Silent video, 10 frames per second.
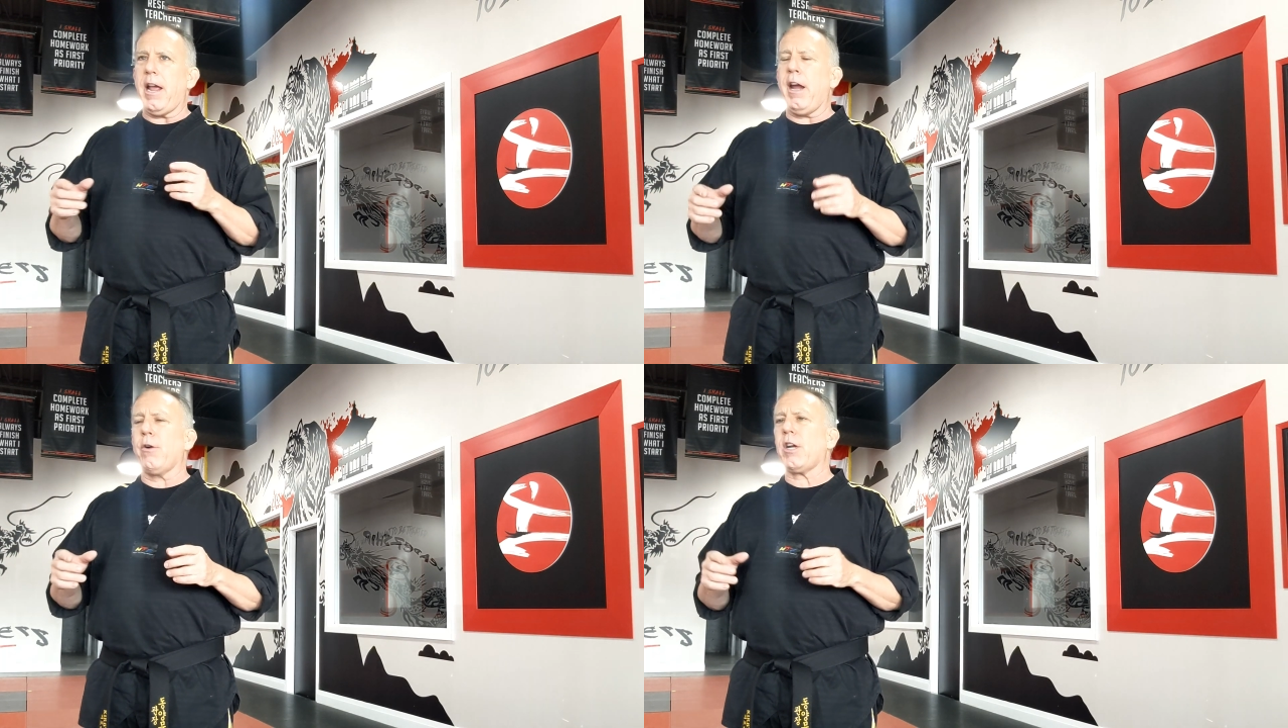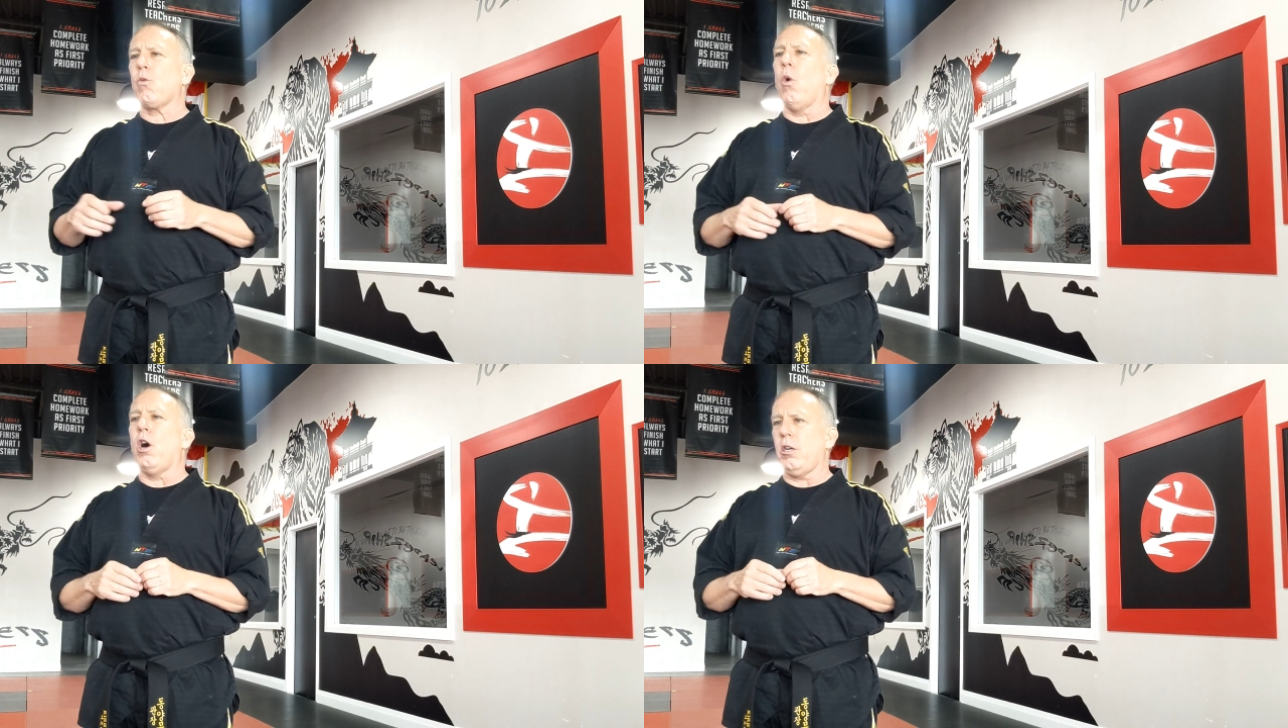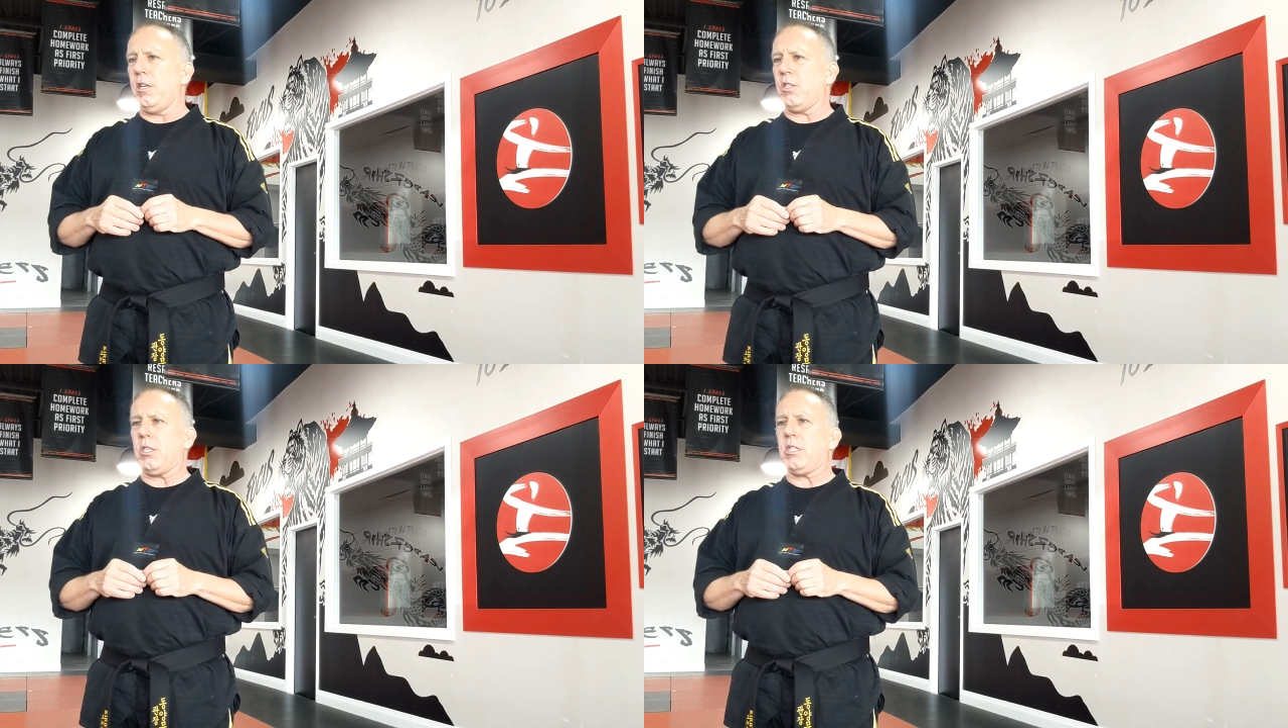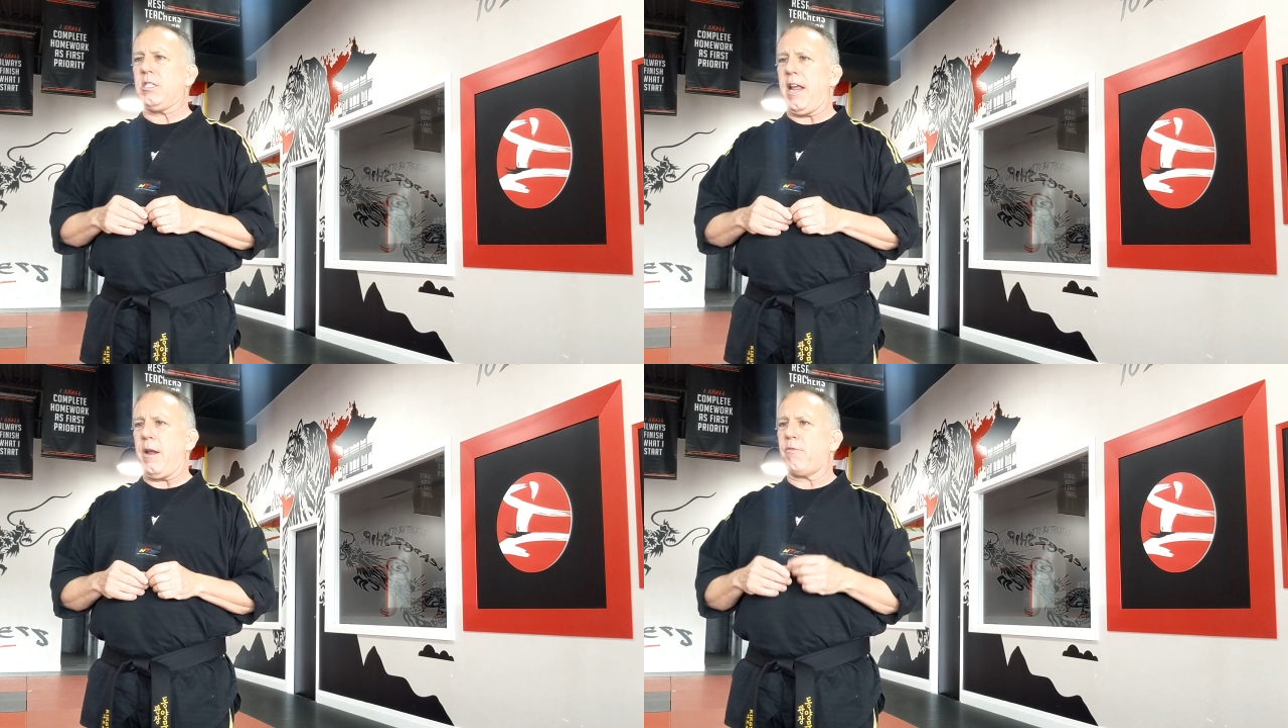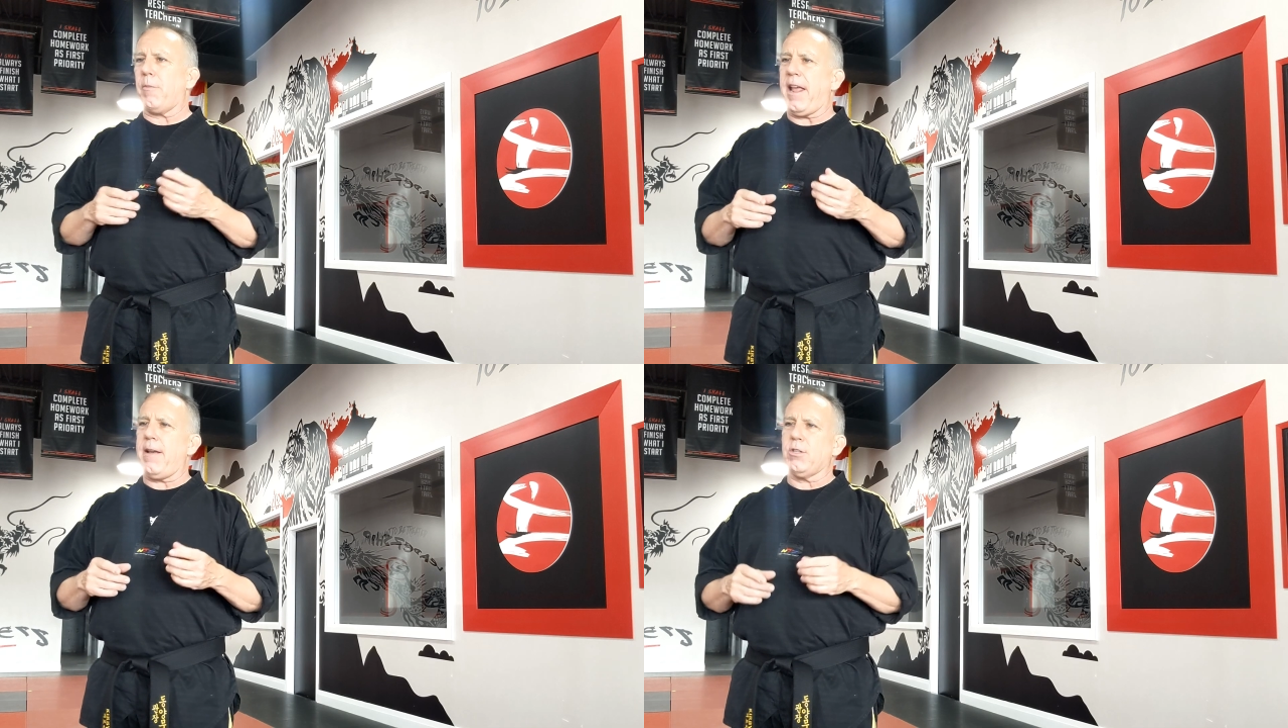Eric Wong is his name,
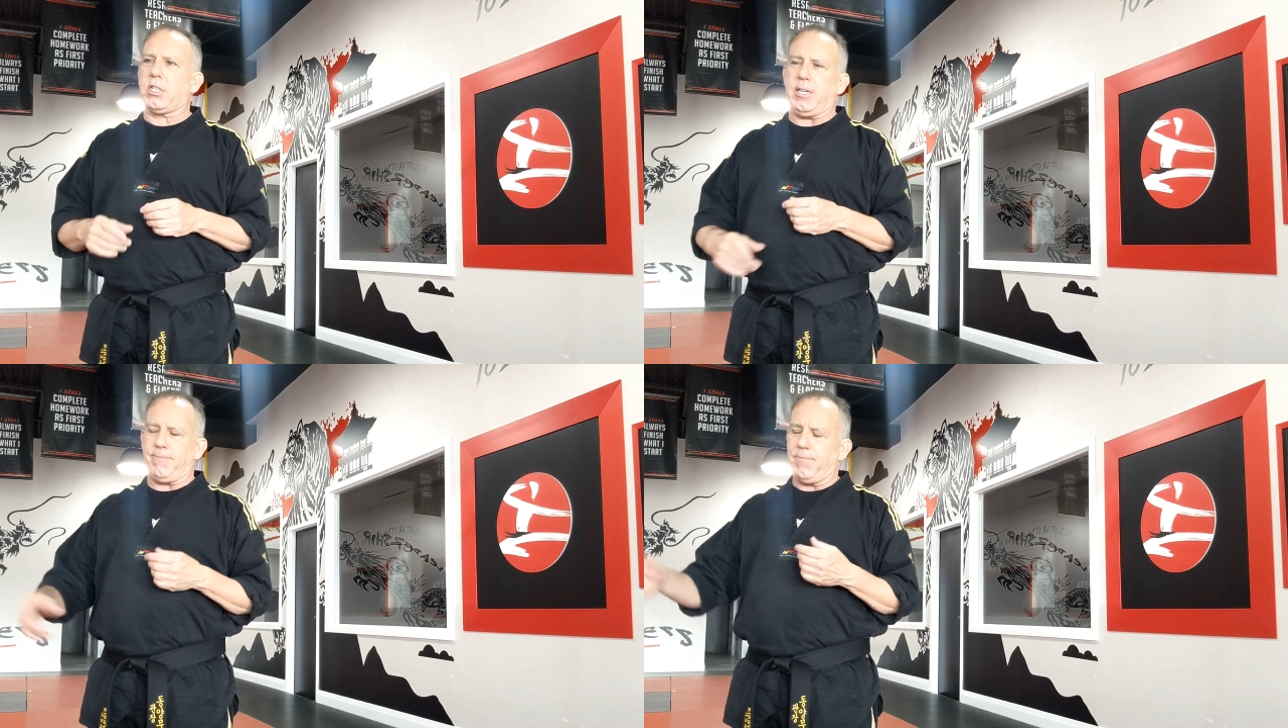from Hamilton.